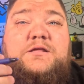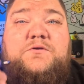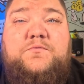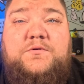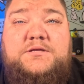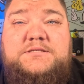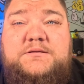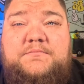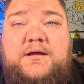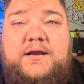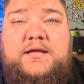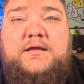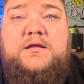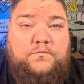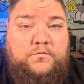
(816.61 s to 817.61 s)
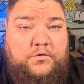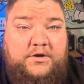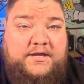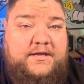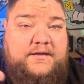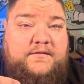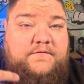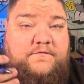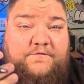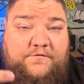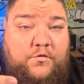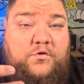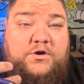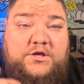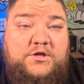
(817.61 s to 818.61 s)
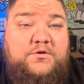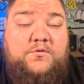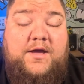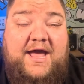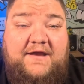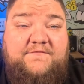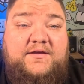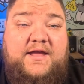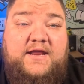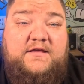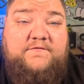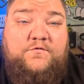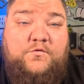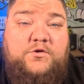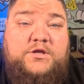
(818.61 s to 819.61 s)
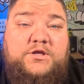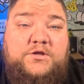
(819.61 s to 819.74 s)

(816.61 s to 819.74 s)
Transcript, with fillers: You want somebody working for you, advocating for